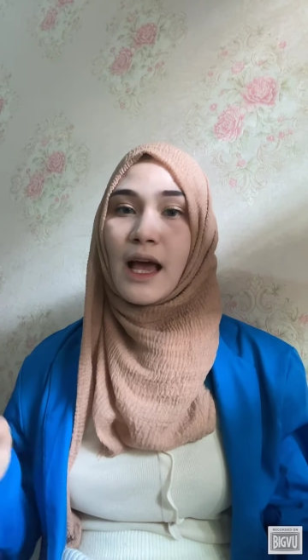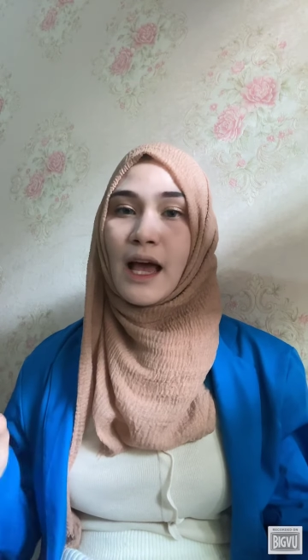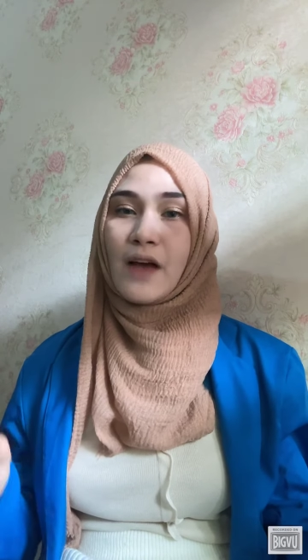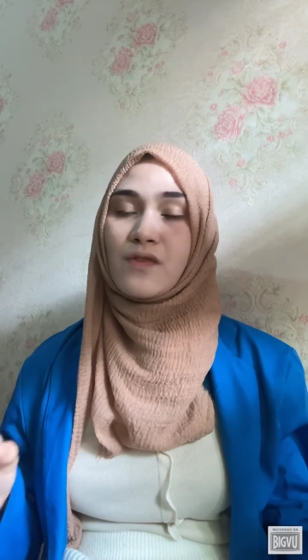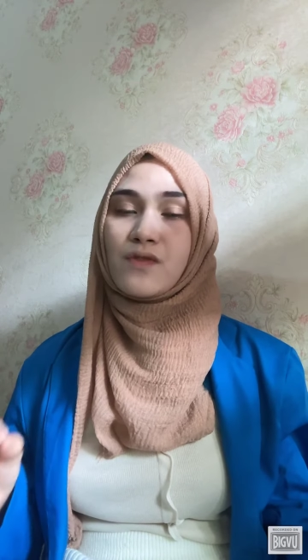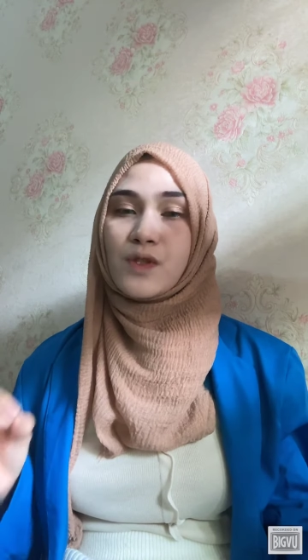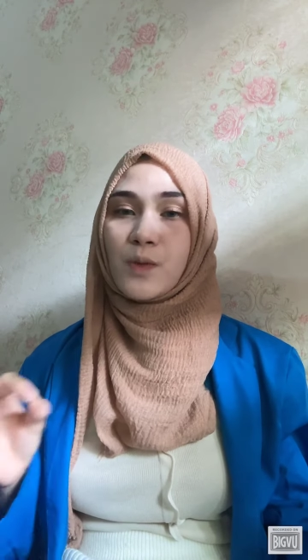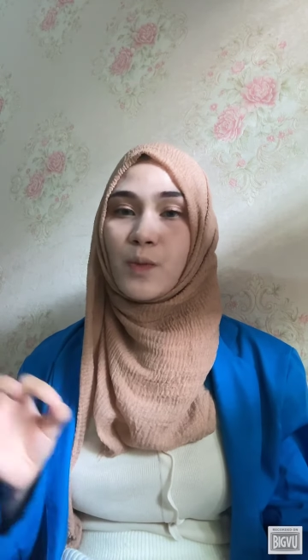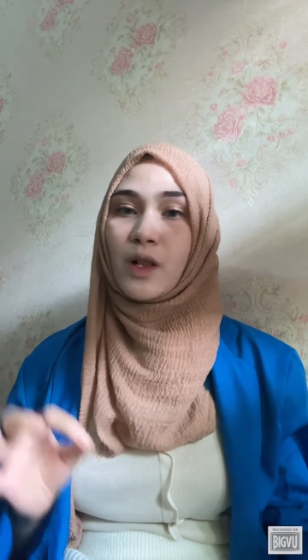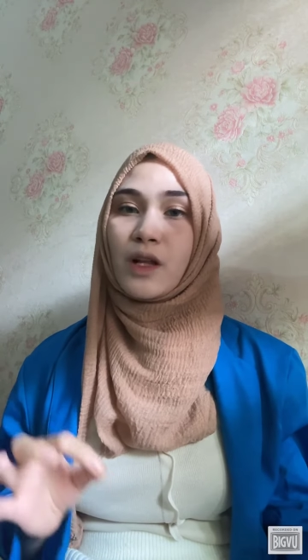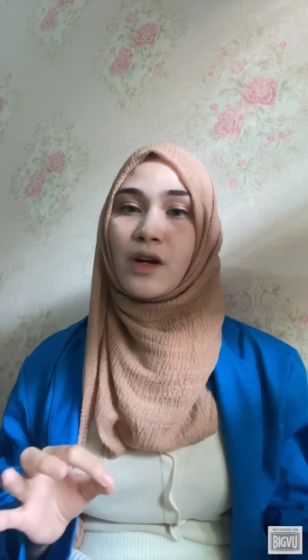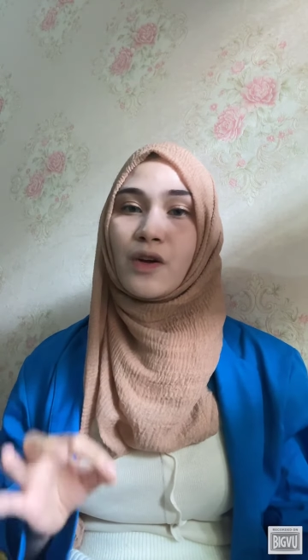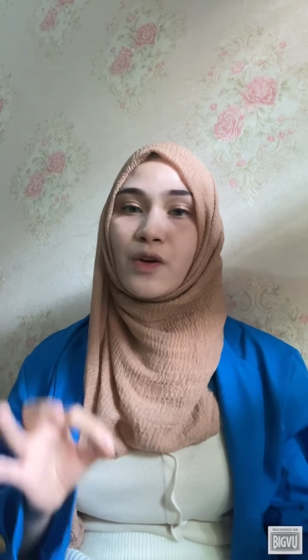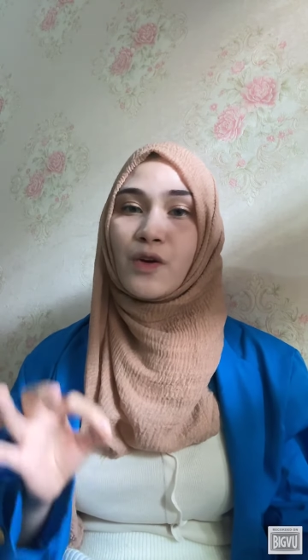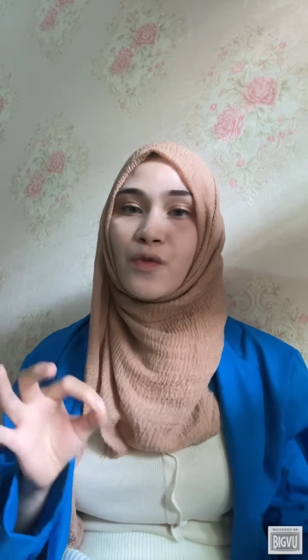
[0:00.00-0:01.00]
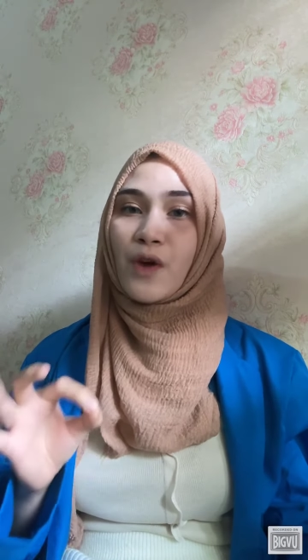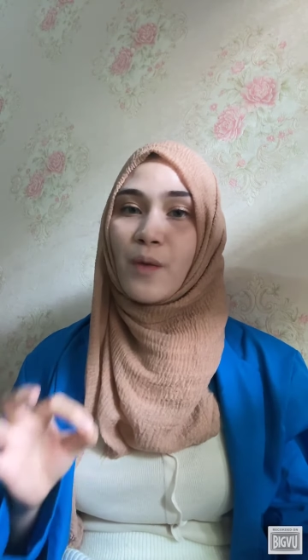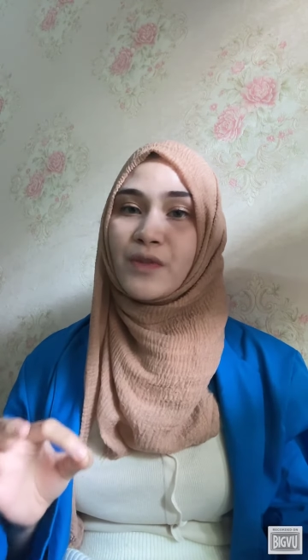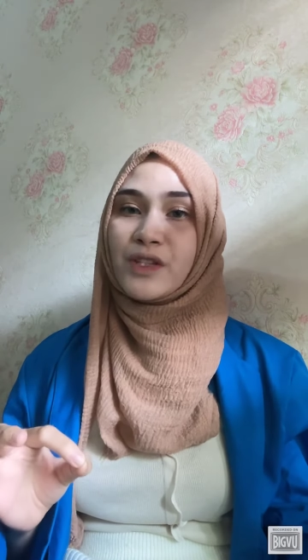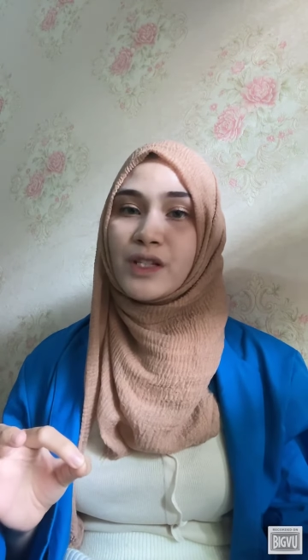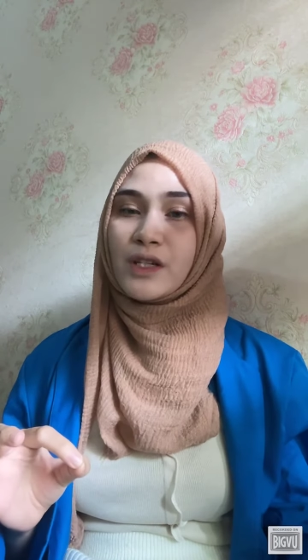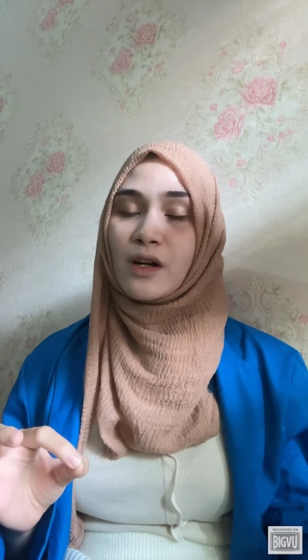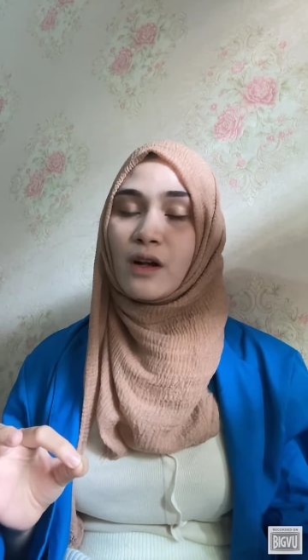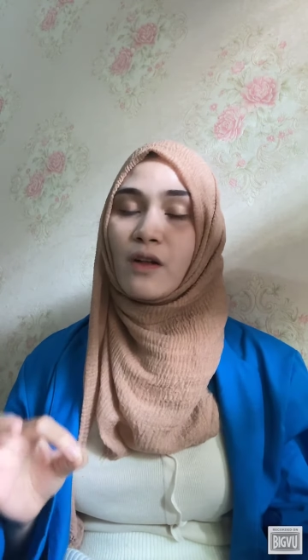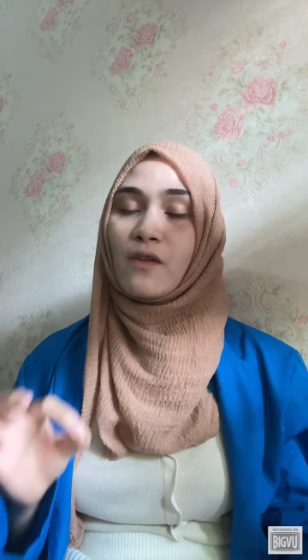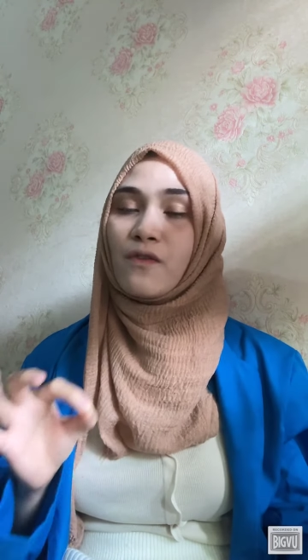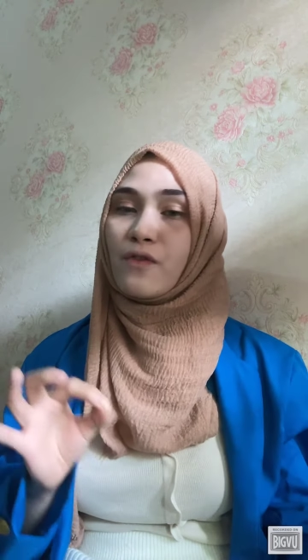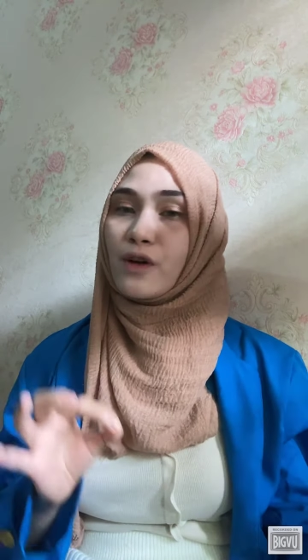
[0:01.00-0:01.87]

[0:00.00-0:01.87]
have similar grammatical